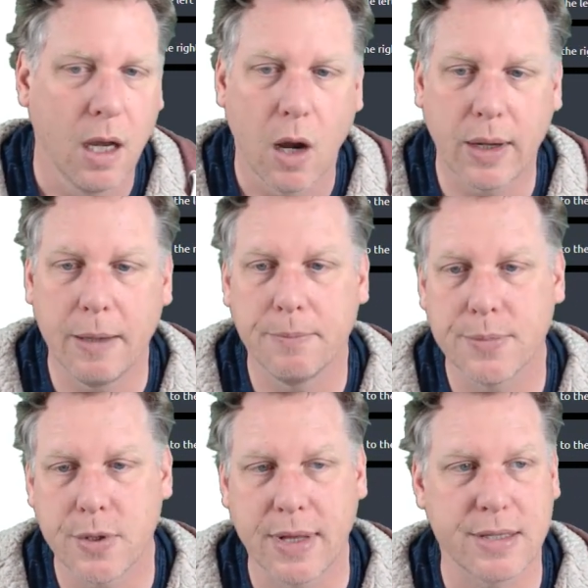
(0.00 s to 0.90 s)
Okay,
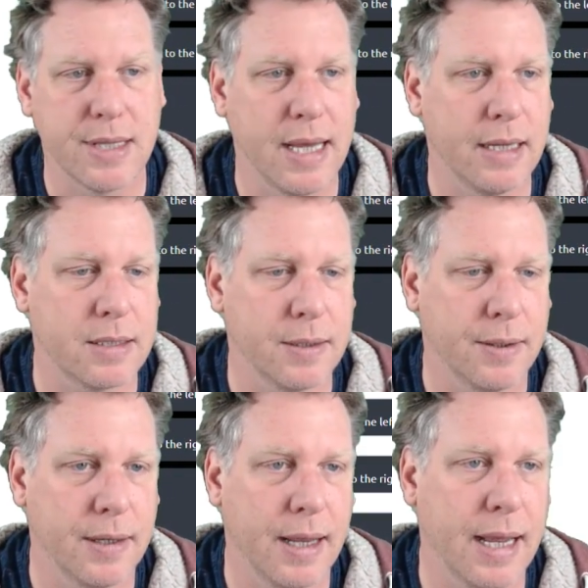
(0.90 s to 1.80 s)
so that's that,
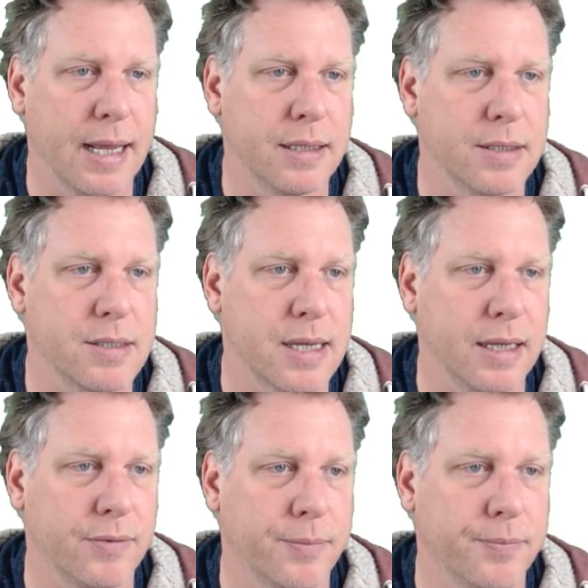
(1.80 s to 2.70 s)
and
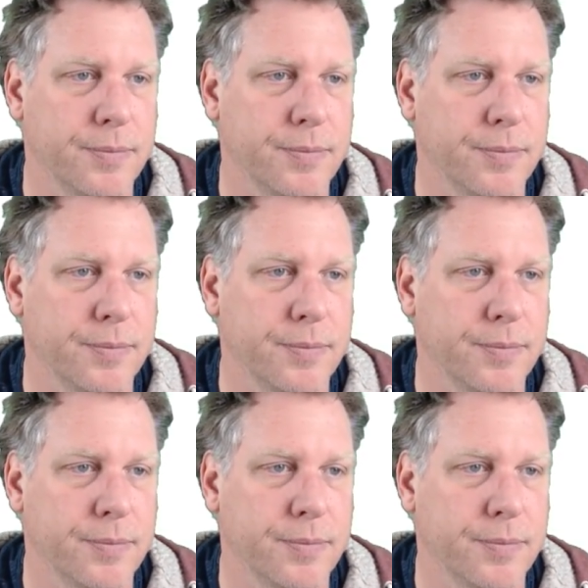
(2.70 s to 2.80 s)
save.